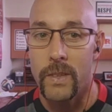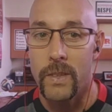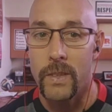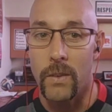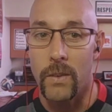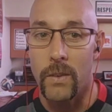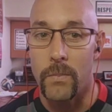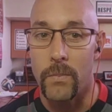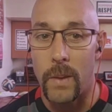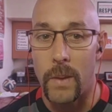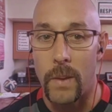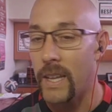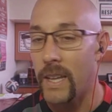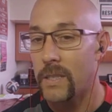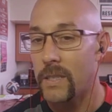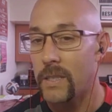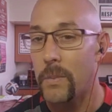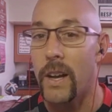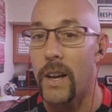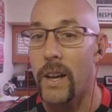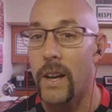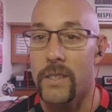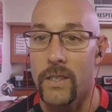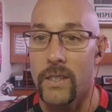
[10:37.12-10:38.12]
maybe that's a
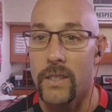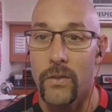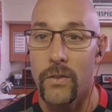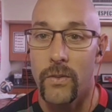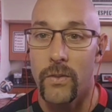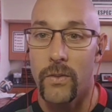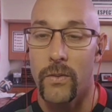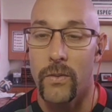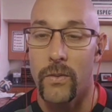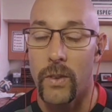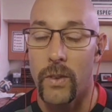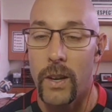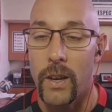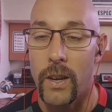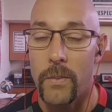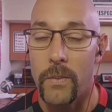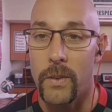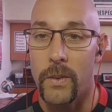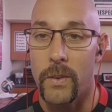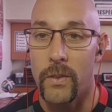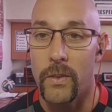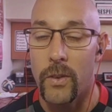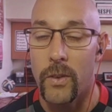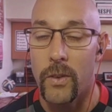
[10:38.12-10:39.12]
positive
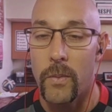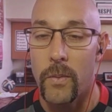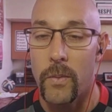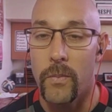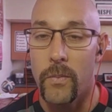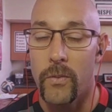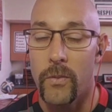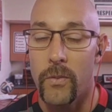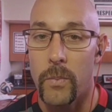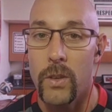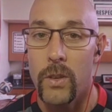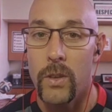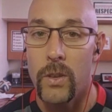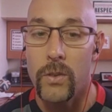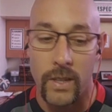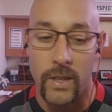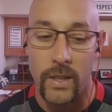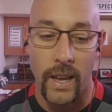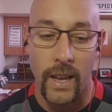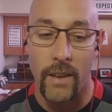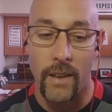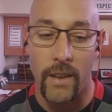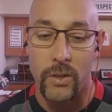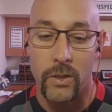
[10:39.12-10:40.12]
from Hughes
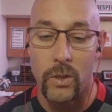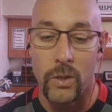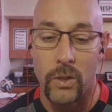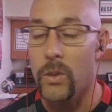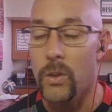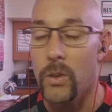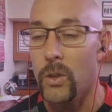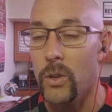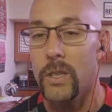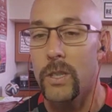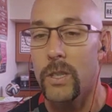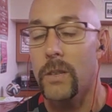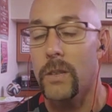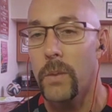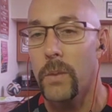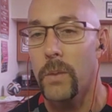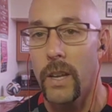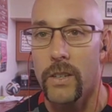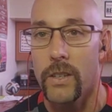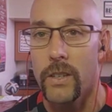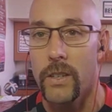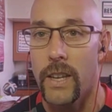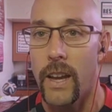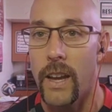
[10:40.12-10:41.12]
to have two youth team
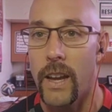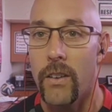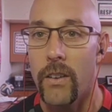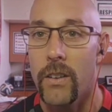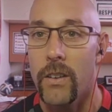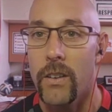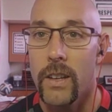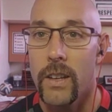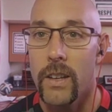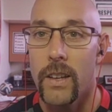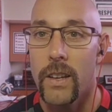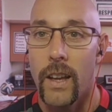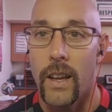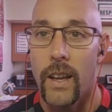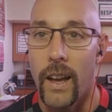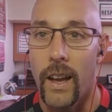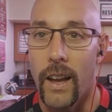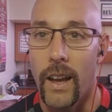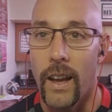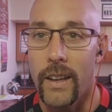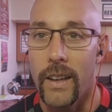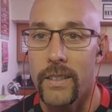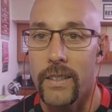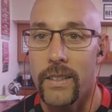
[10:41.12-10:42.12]
players now
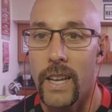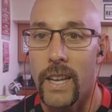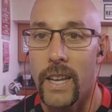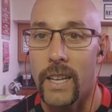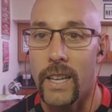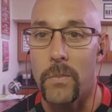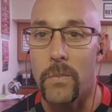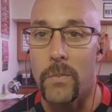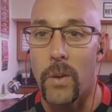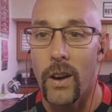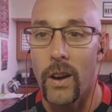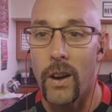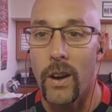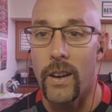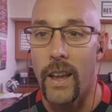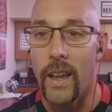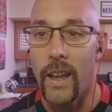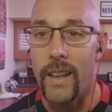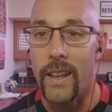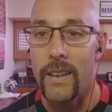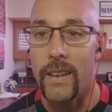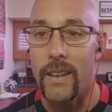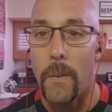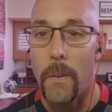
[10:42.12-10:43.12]
taking part.
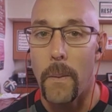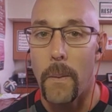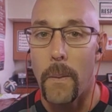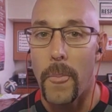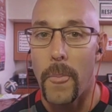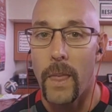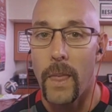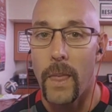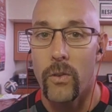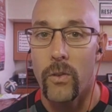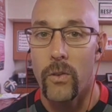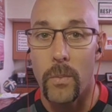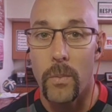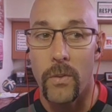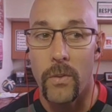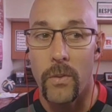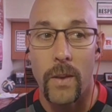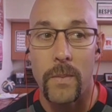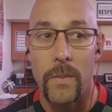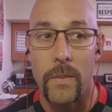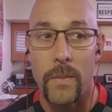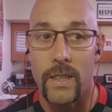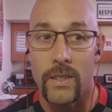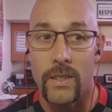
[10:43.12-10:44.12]
And for
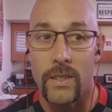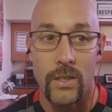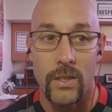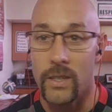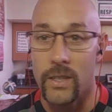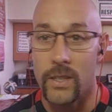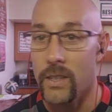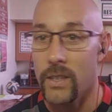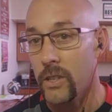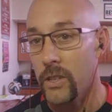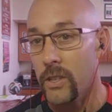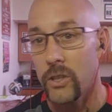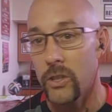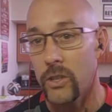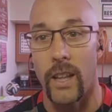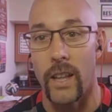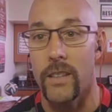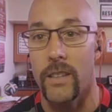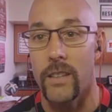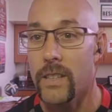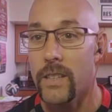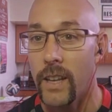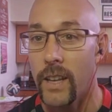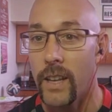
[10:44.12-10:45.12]
Obafemi, this is his
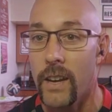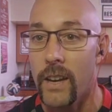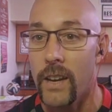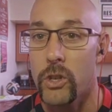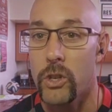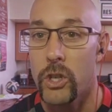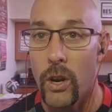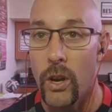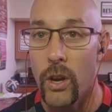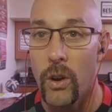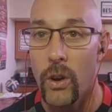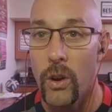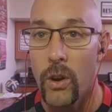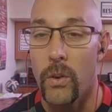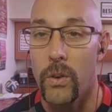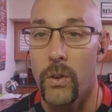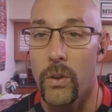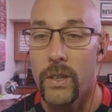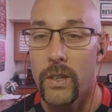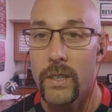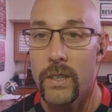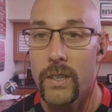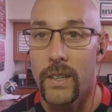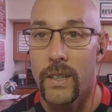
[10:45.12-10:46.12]
chance to kind of
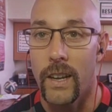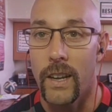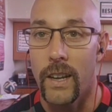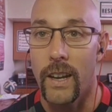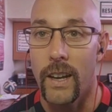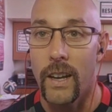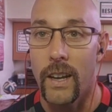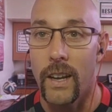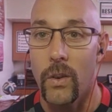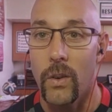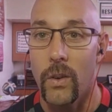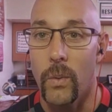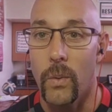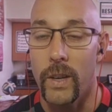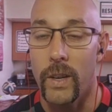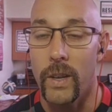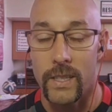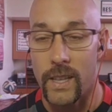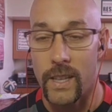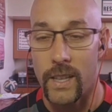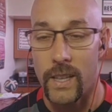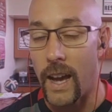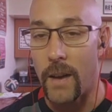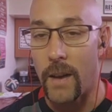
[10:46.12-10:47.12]
show what
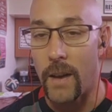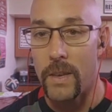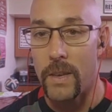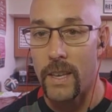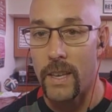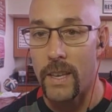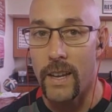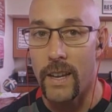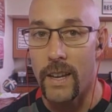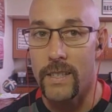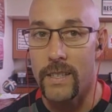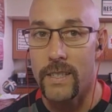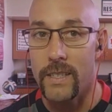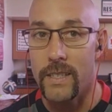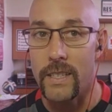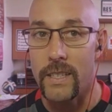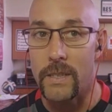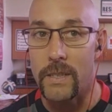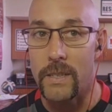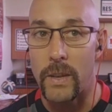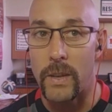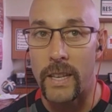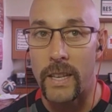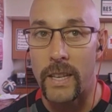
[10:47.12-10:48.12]
he's got, because
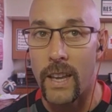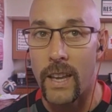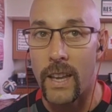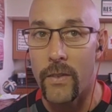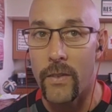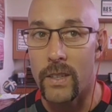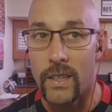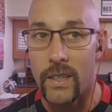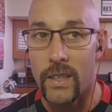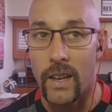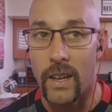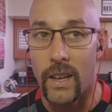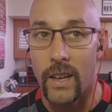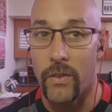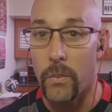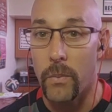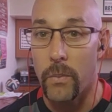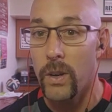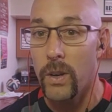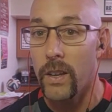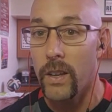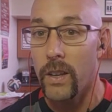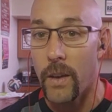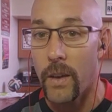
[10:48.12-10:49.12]
he's been given kind of
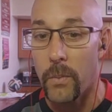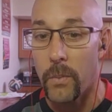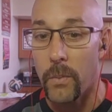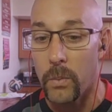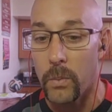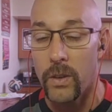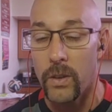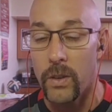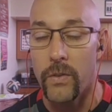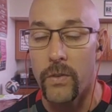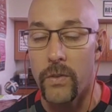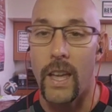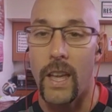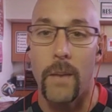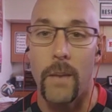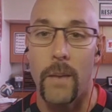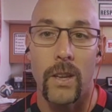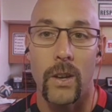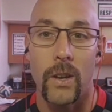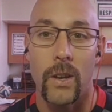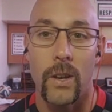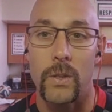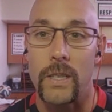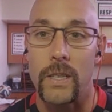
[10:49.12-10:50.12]
a couple of brief
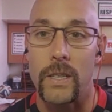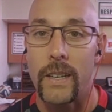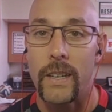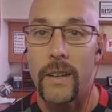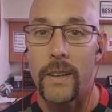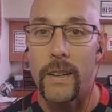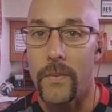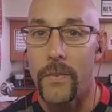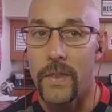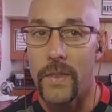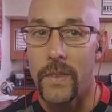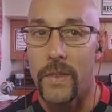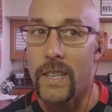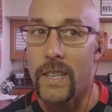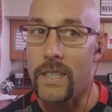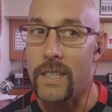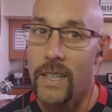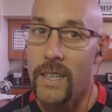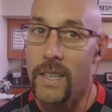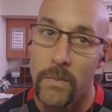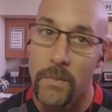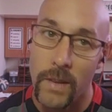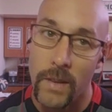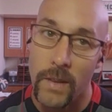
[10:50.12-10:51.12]
cameos. He
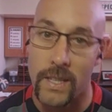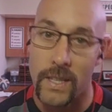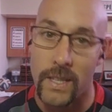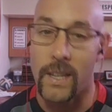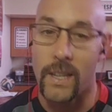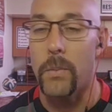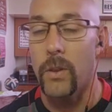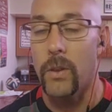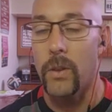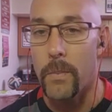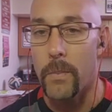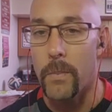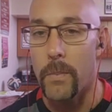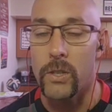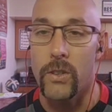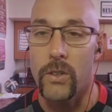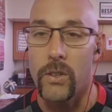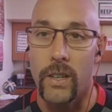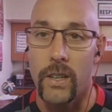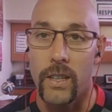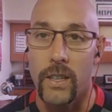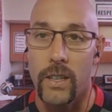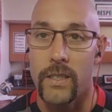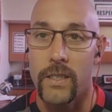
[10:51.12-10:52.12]
did miss a couple
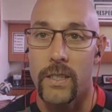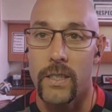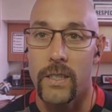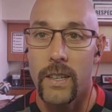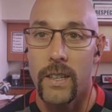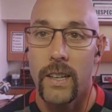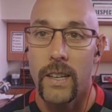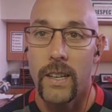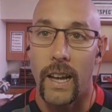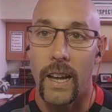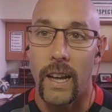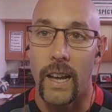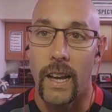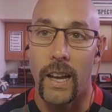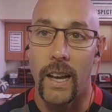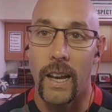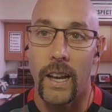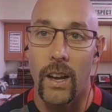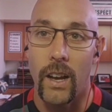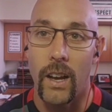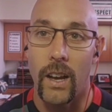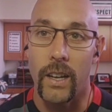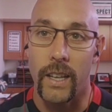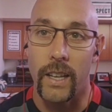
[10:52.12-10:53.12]
opportunities
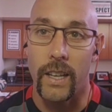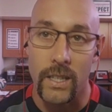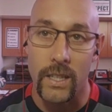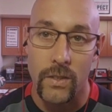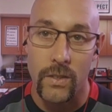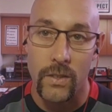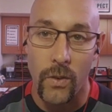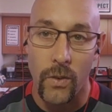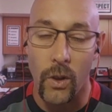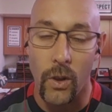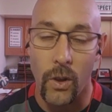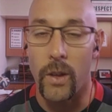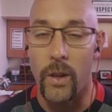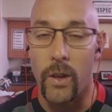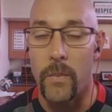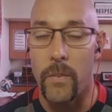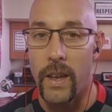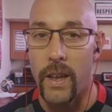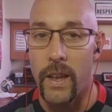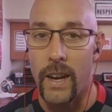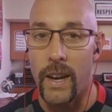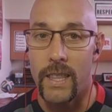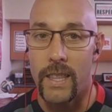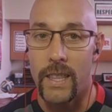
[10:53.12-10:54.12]
against
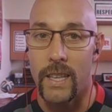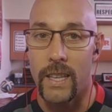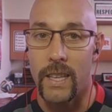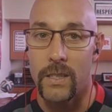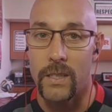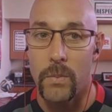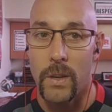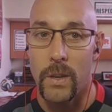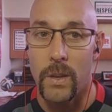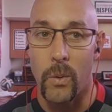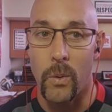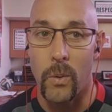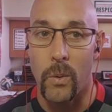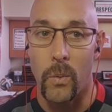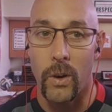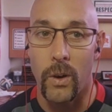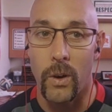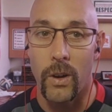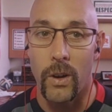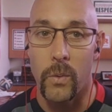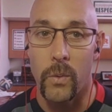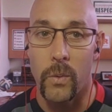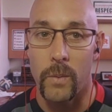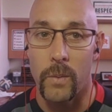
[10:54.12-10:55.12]
Fulham, and I think some people
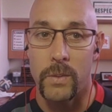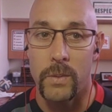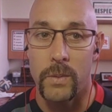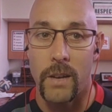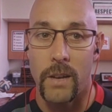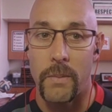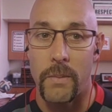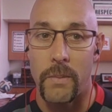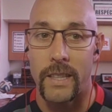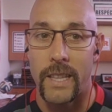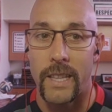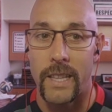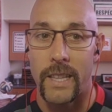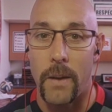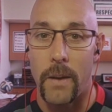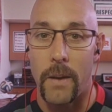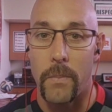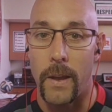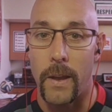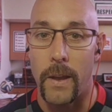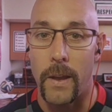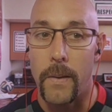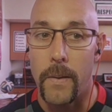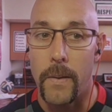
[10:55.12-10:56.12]
were upset about
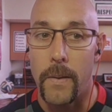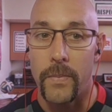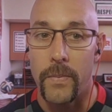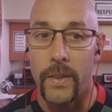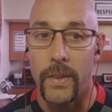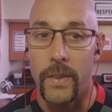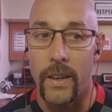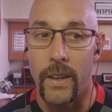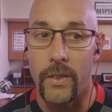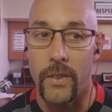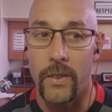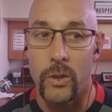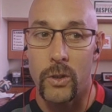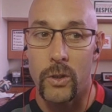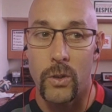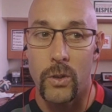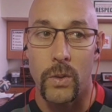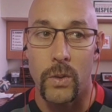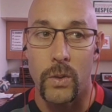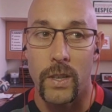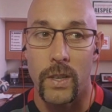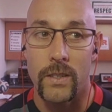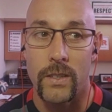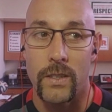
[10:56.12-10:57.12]
that. But the
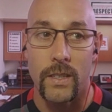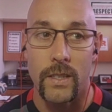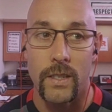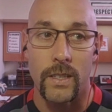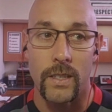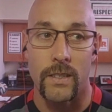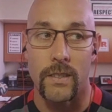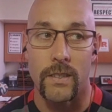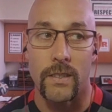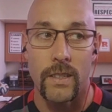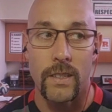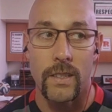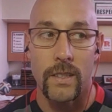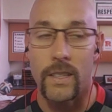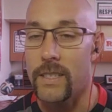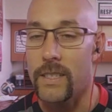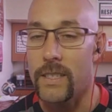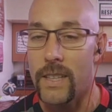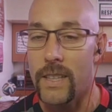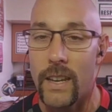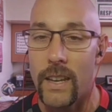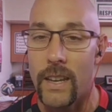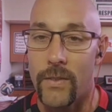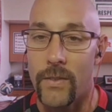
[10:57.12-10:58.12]
truth is
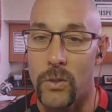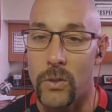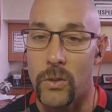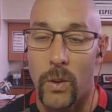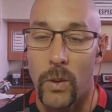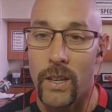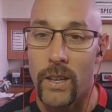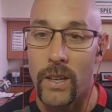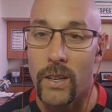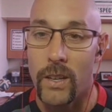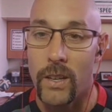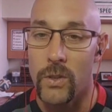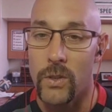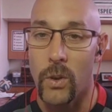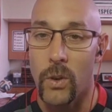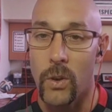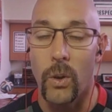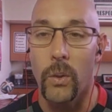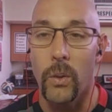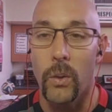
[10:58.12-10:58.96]
he's not even 20 years